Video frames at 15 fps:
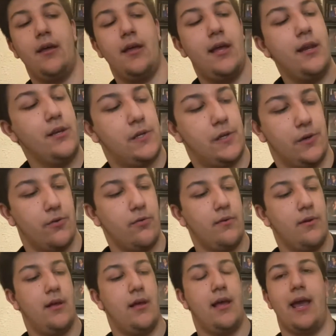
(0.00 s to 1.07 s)
into
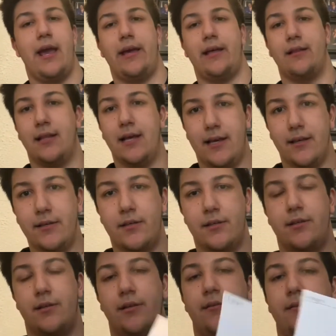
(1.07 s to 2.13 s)
a
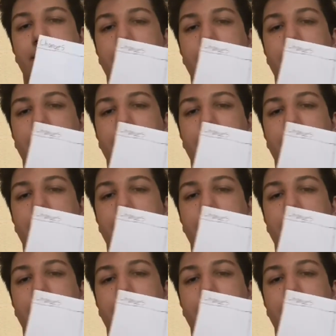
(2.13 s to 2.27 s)
list